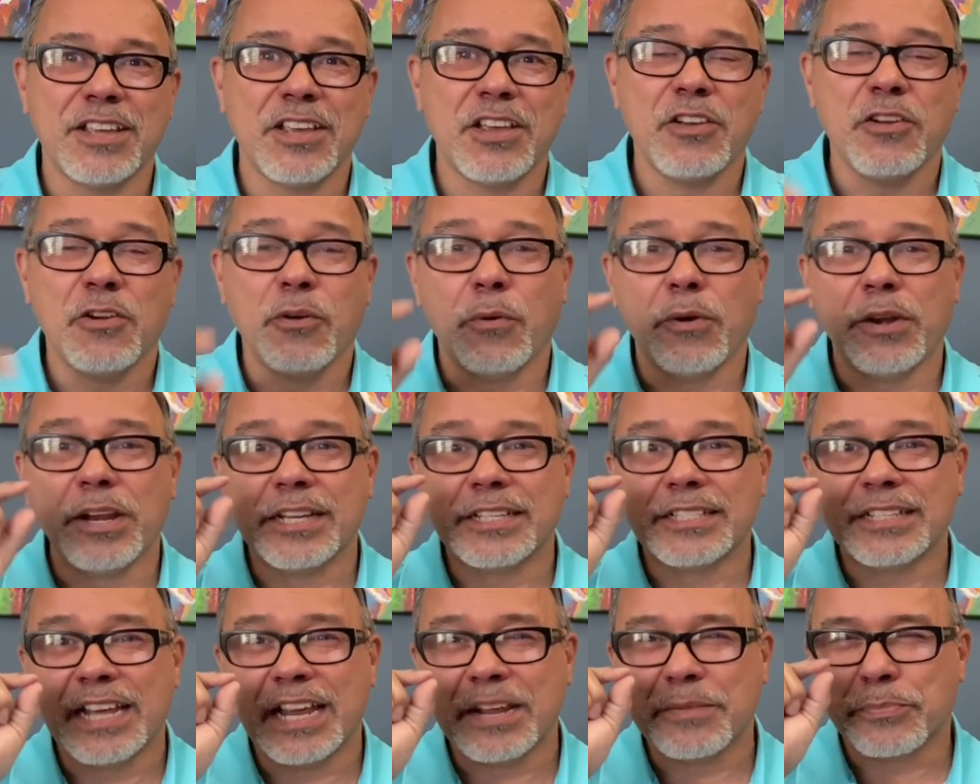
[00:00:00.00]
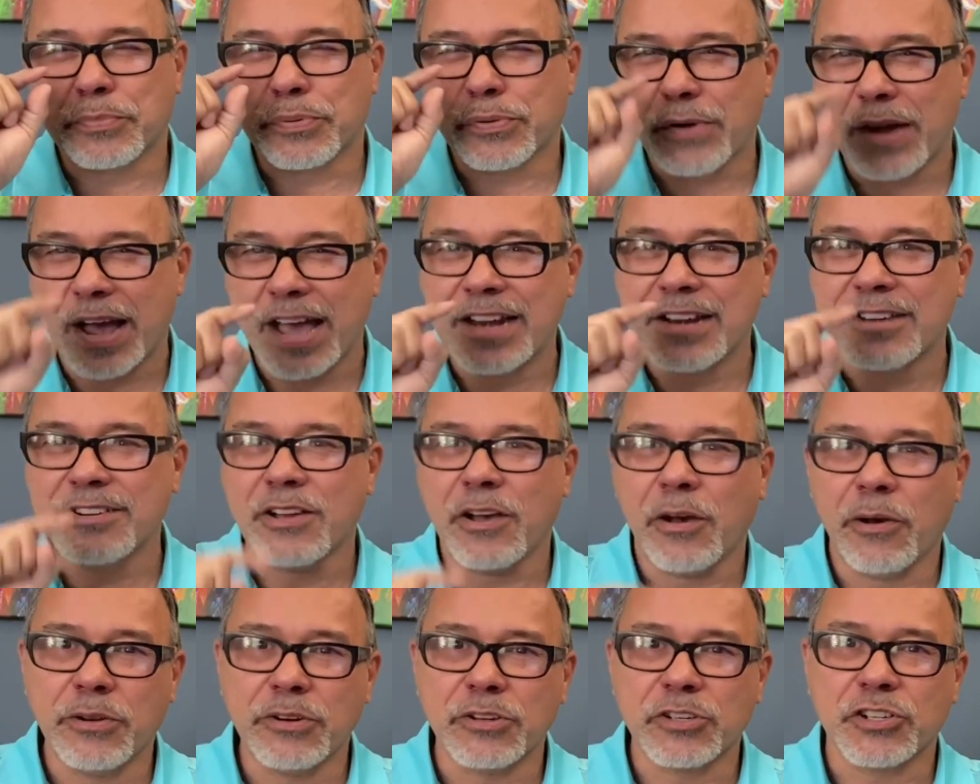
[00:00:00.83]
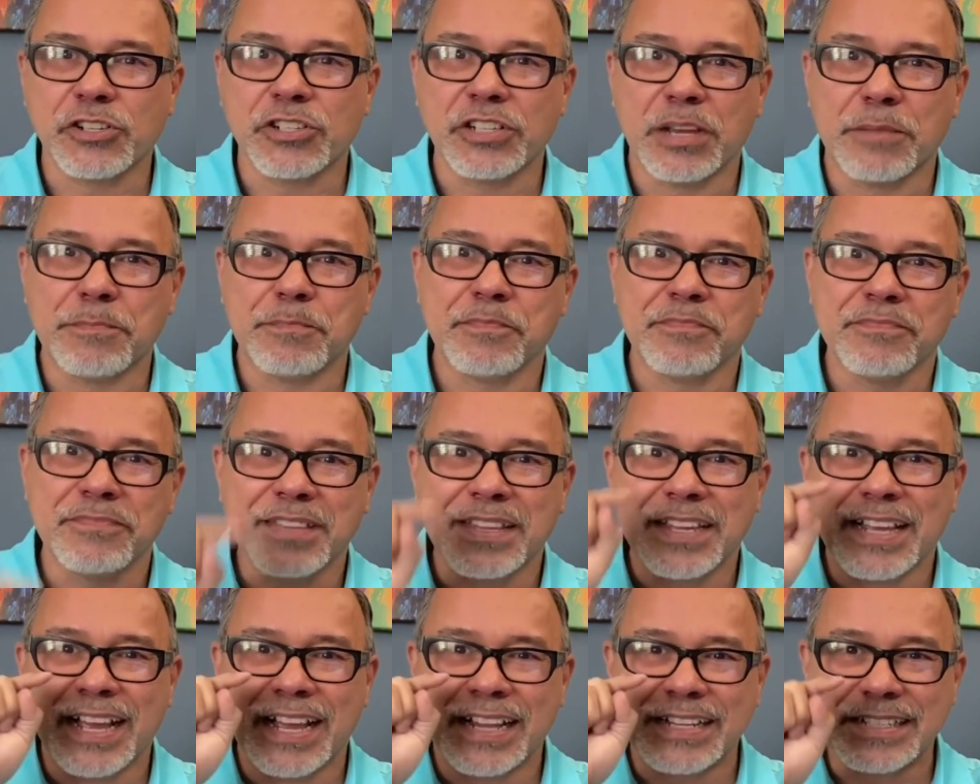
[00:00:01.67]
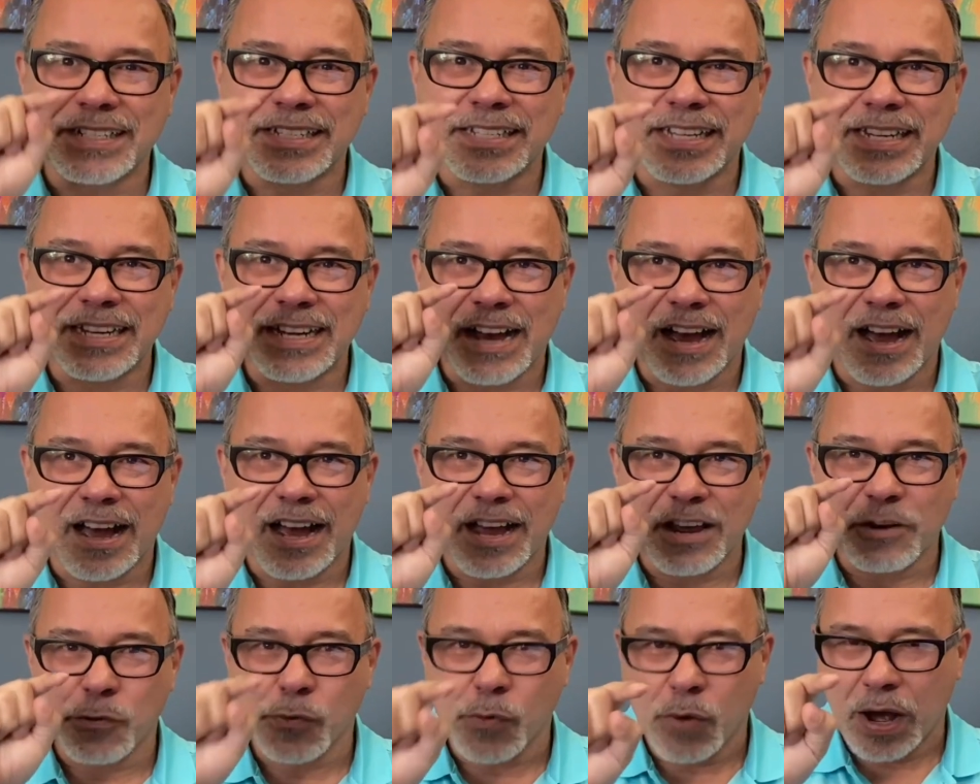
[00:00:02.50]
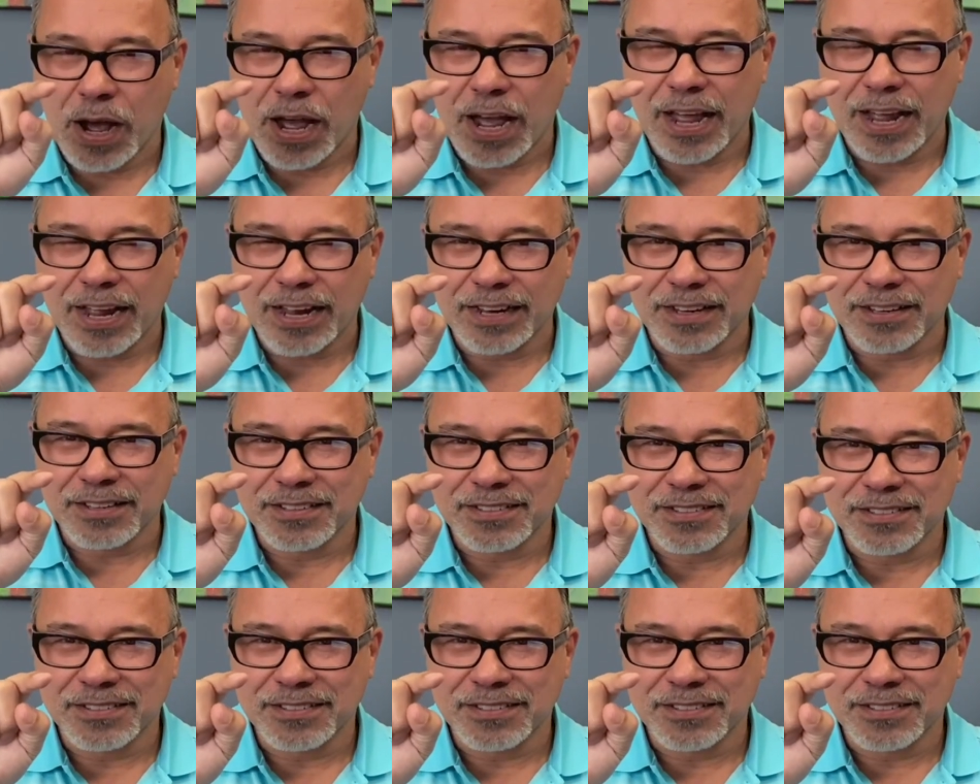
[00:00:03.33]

when you take pride in ownership and DIY.